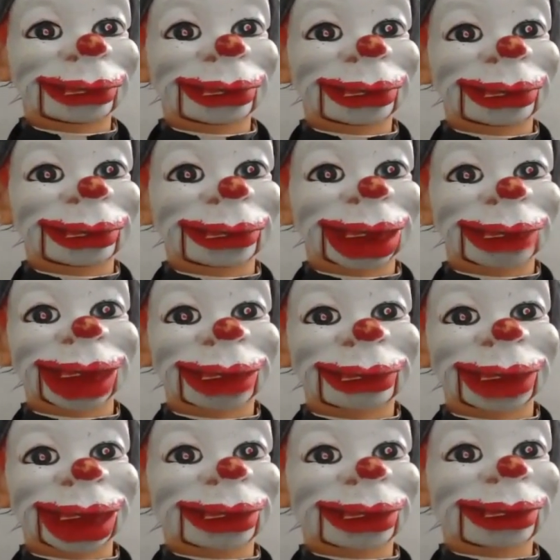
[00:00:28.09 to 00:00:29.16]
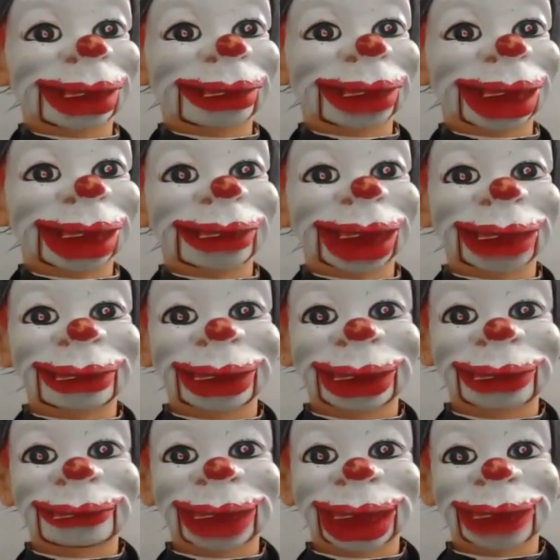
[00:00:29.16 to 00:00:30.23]
Let me tell you something. The closer you
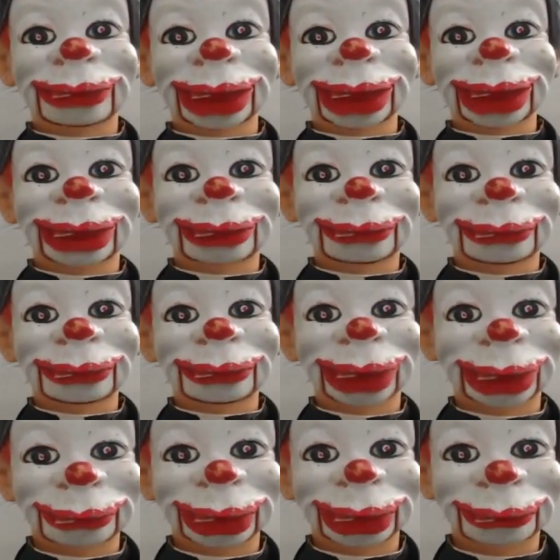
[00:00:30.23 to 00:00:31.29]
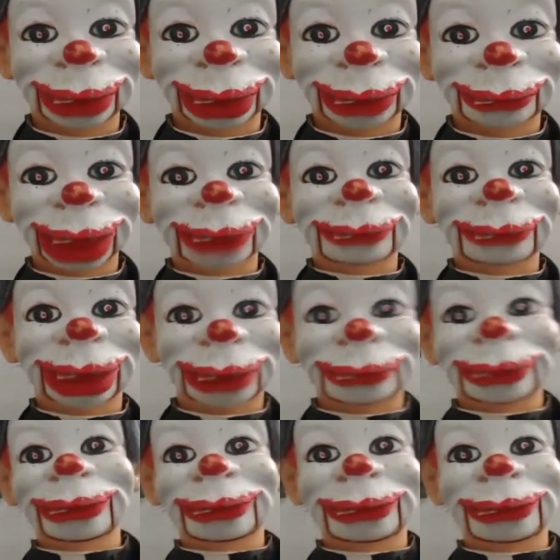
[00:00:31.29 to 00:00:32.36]
get to the equator, the warmer it gets. I don't know
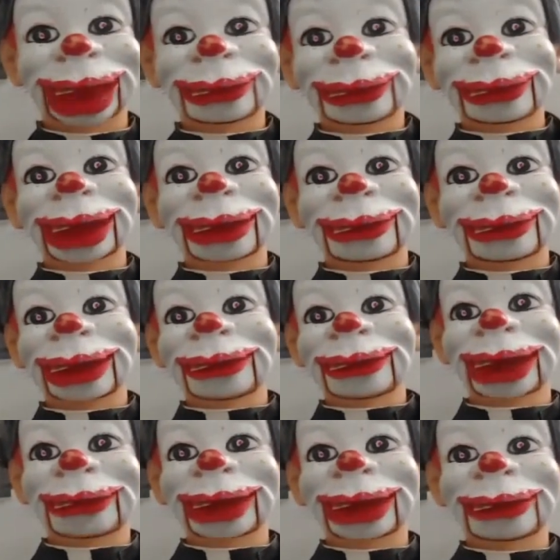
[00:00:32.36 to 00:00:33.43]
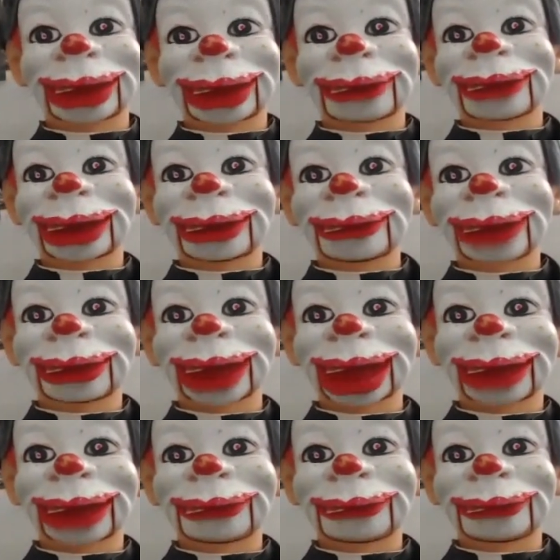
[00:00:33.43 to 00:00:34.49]
if you people have figured that out yet. The people
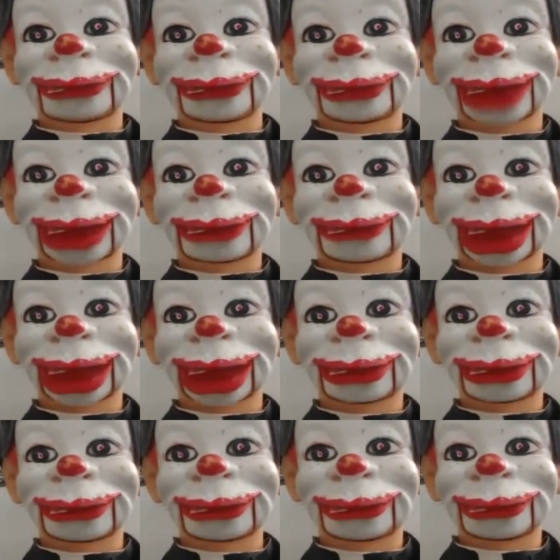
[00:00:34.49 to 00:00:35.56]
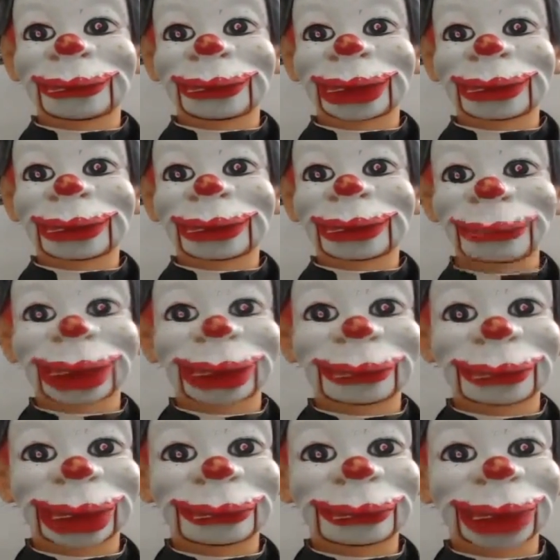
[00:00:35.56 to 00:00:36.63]
that live where... Well, it's gonna
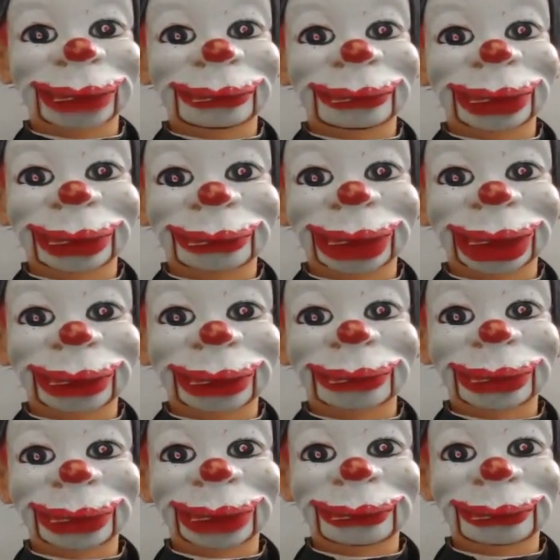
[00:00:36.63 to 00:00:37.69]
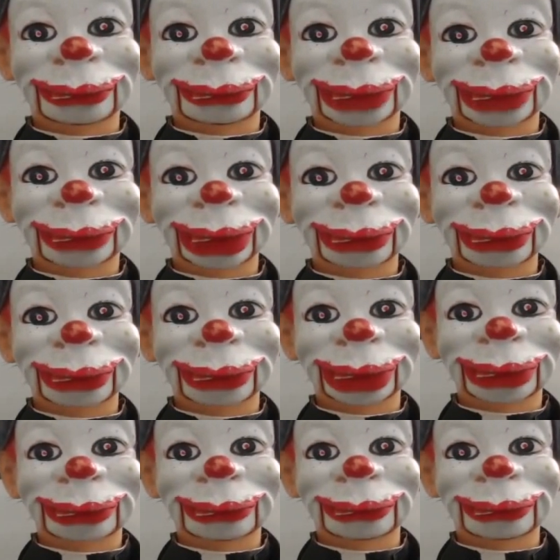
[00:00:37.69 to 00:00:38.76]
get down to minus 15
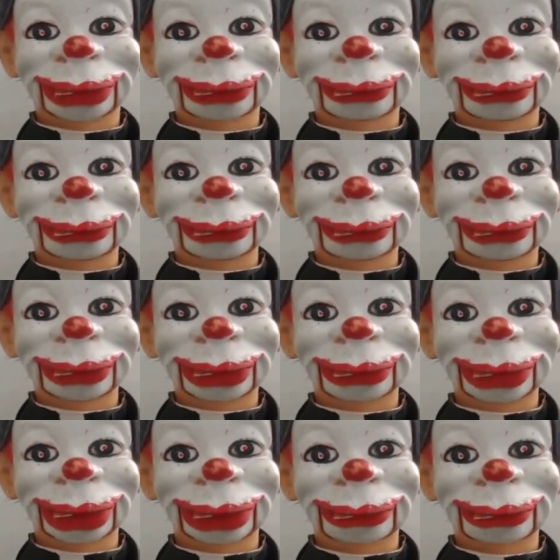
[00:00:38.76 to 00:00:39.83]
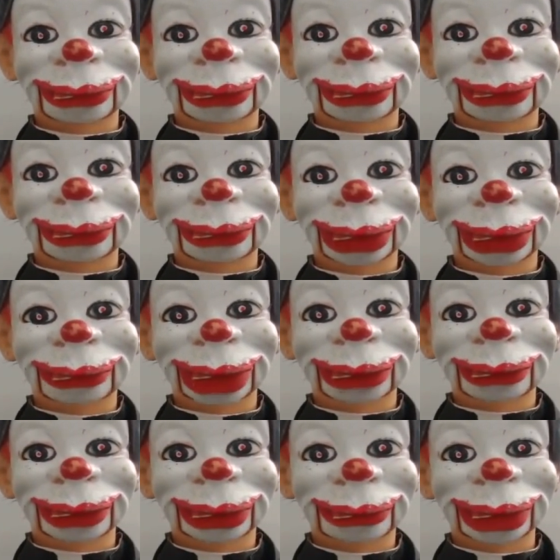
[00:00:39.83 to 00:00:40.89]
today. I got
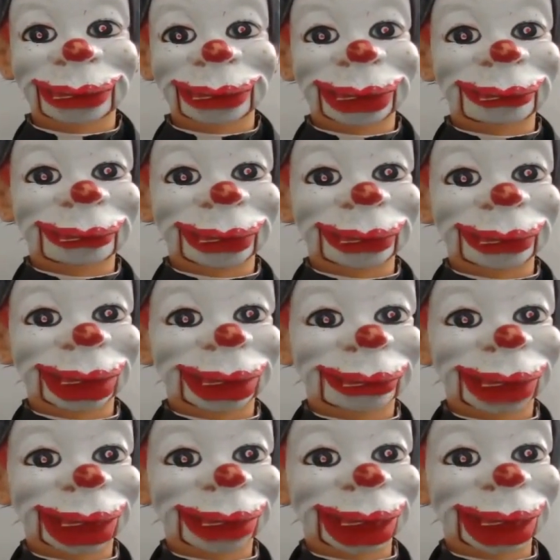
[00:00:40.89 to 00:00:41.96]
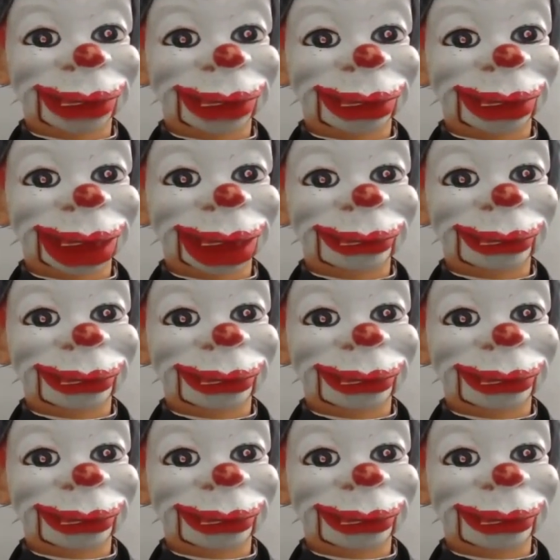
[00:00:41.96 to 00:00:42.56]
my little space heater right by my computer.